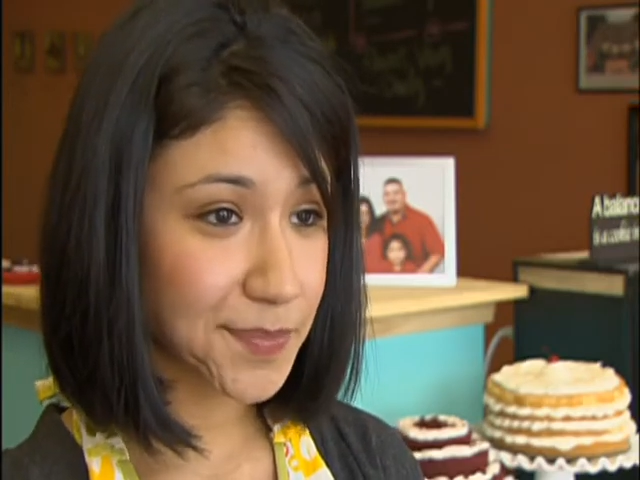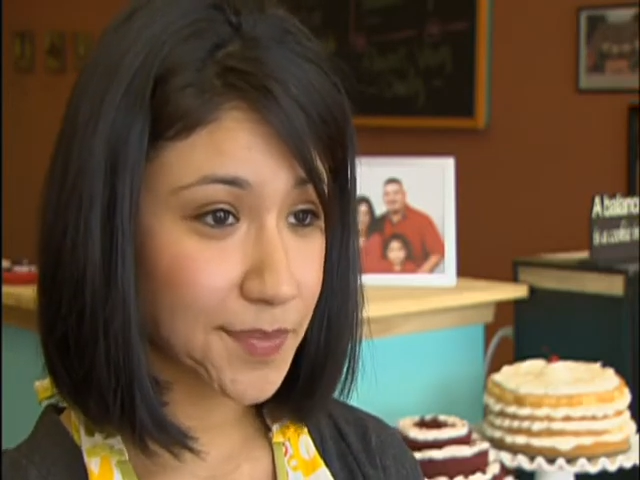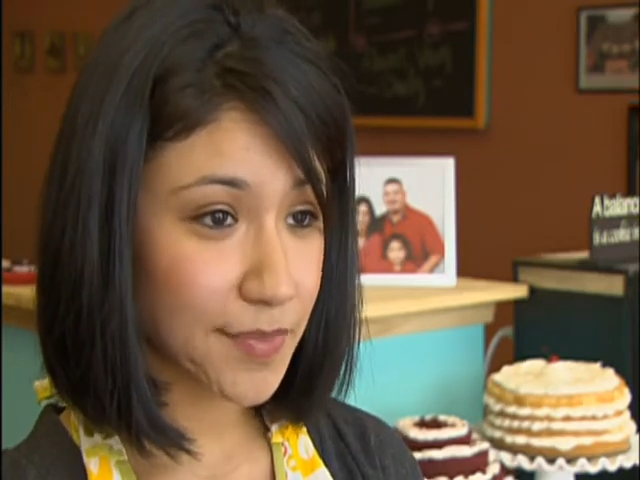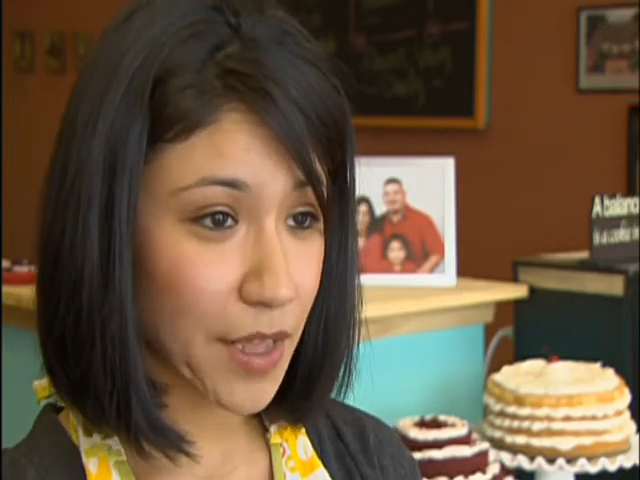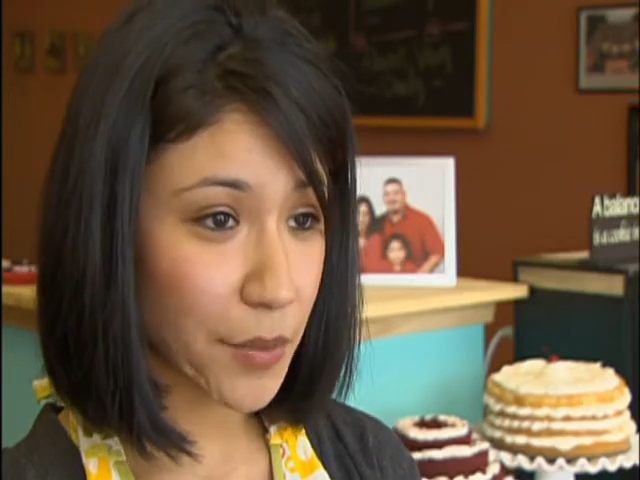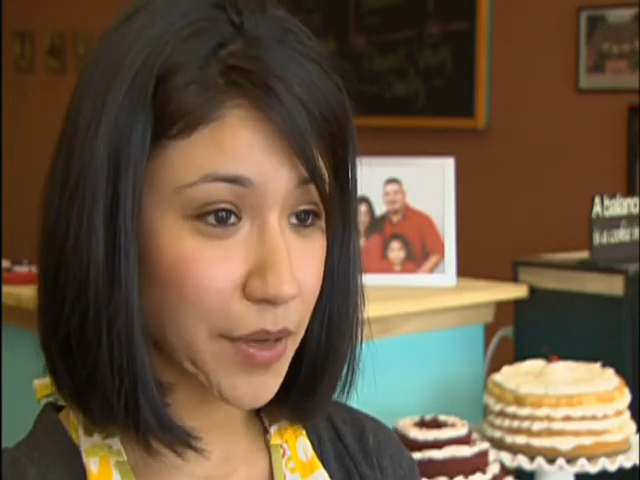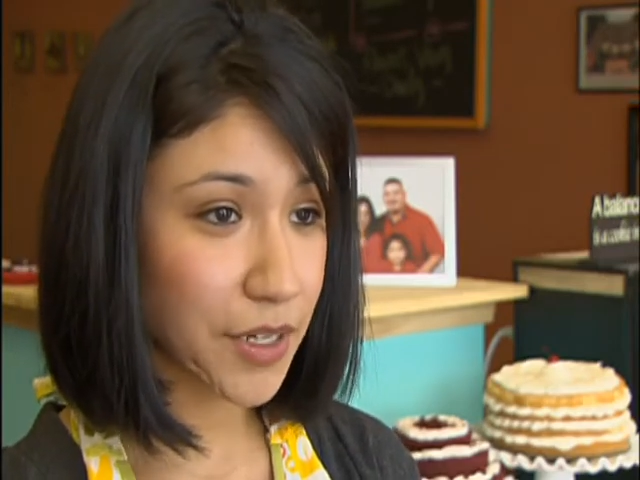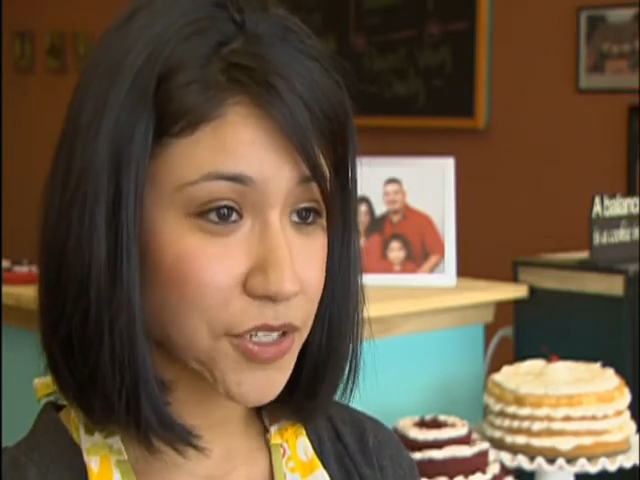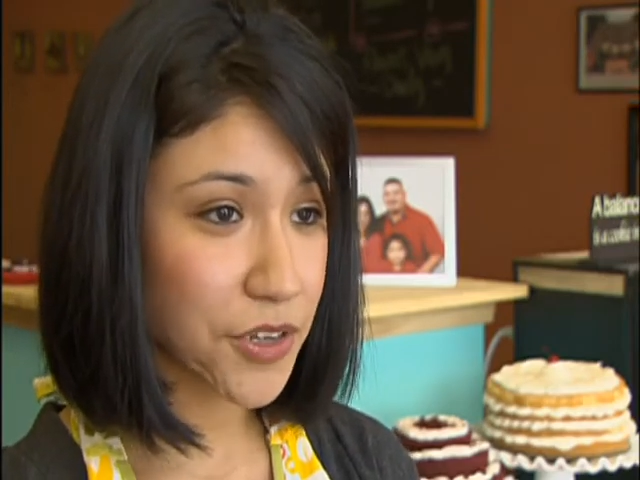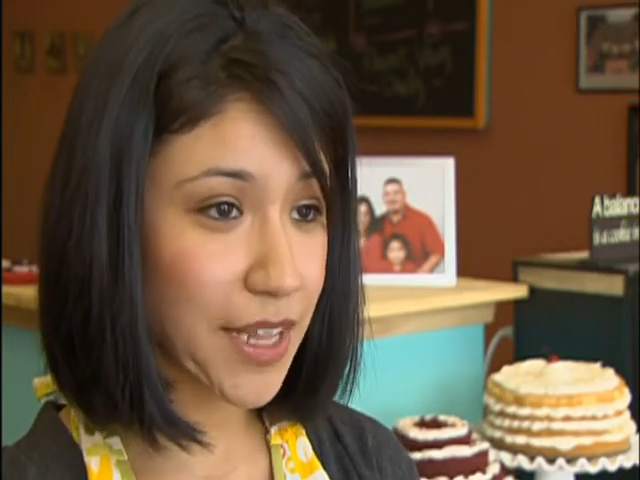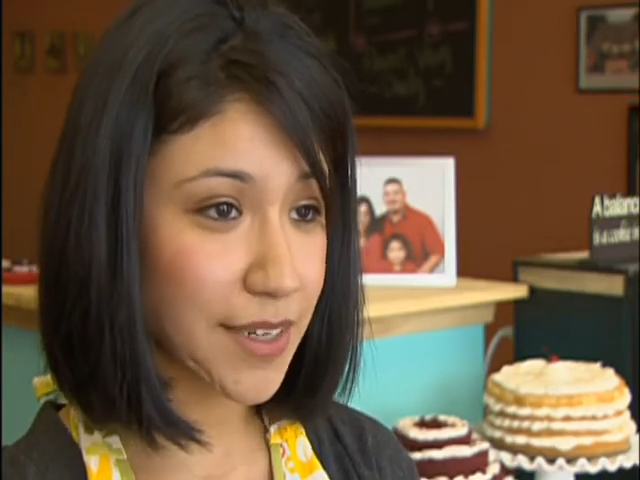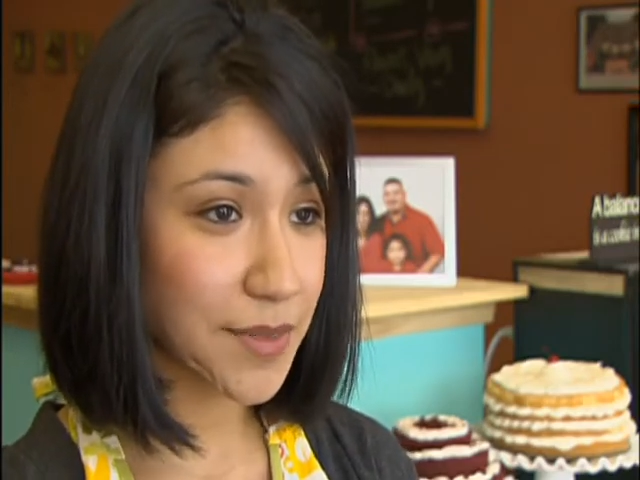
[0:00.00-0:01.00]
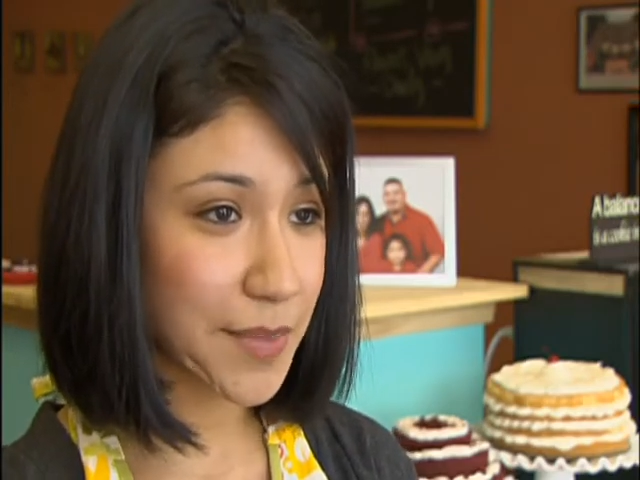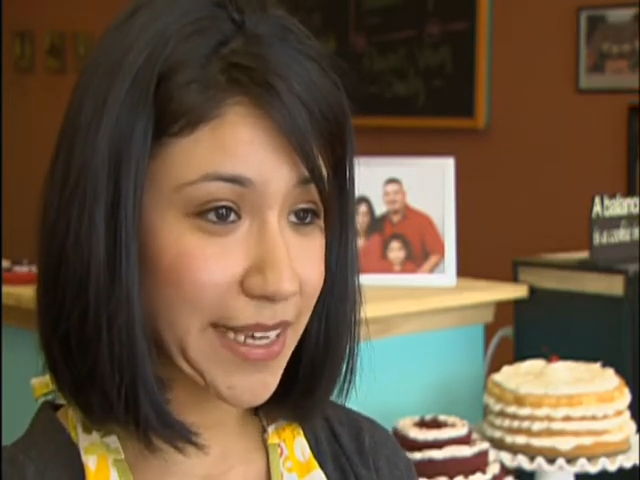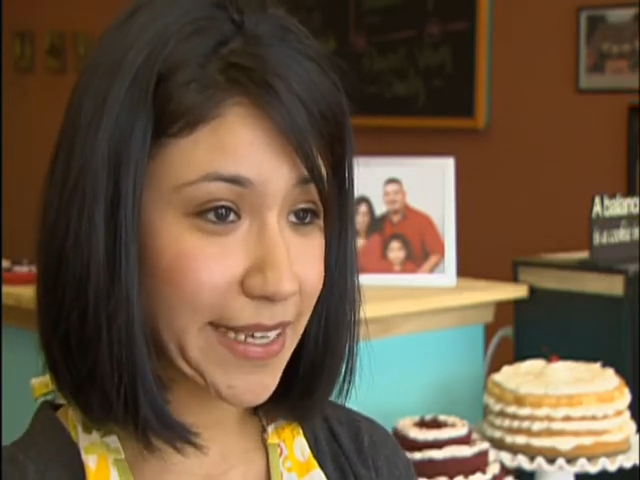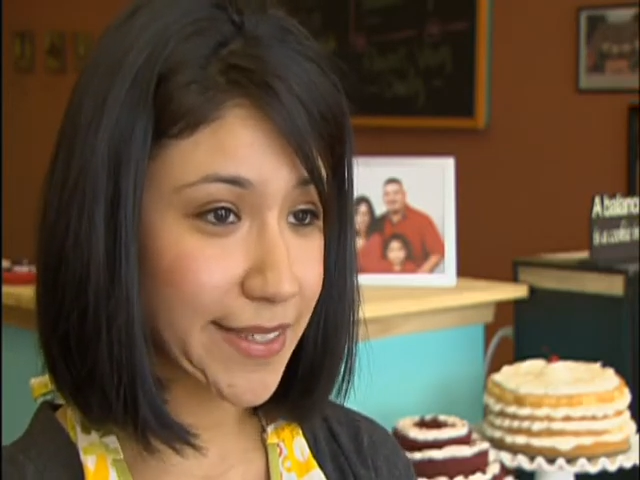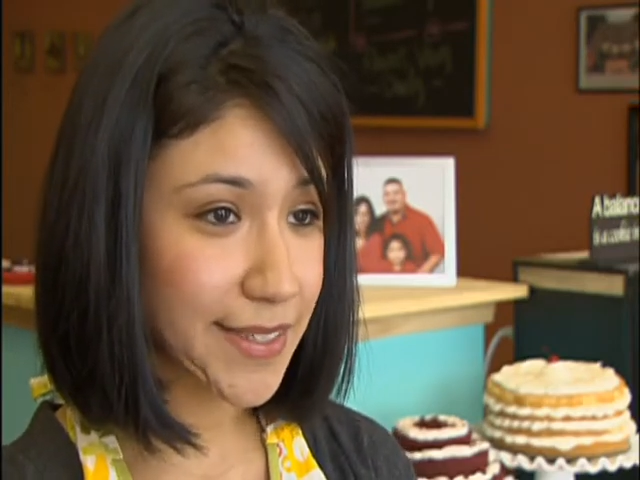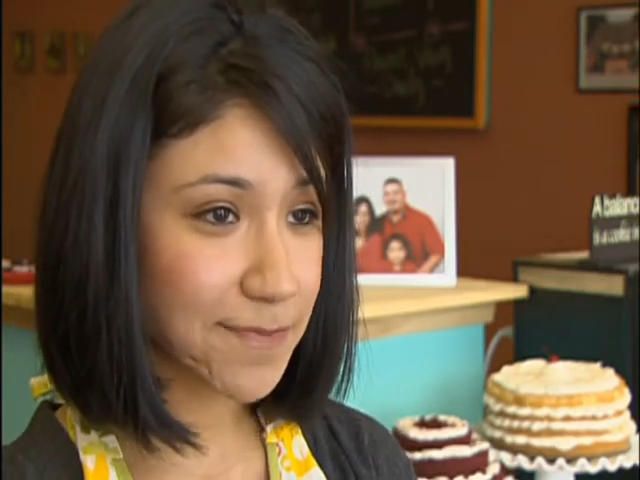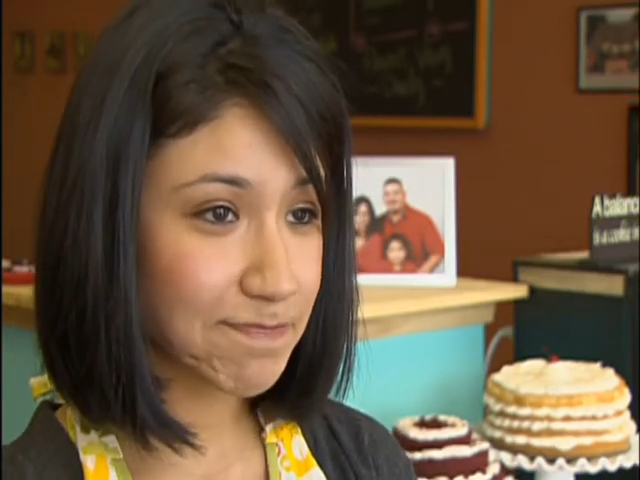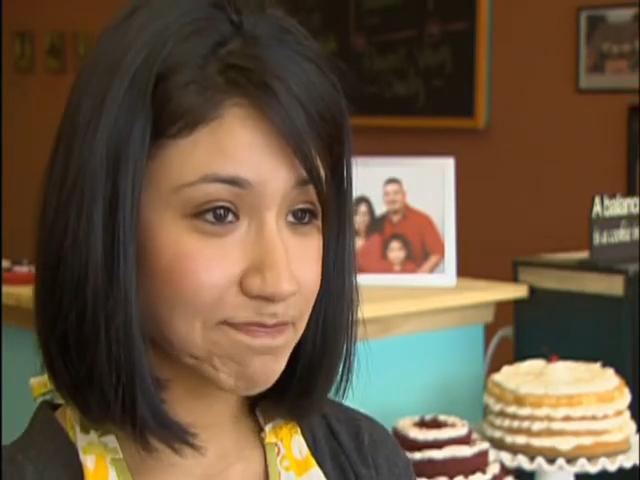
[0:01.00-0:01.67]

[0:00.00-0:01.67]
And I want to show that to my kids.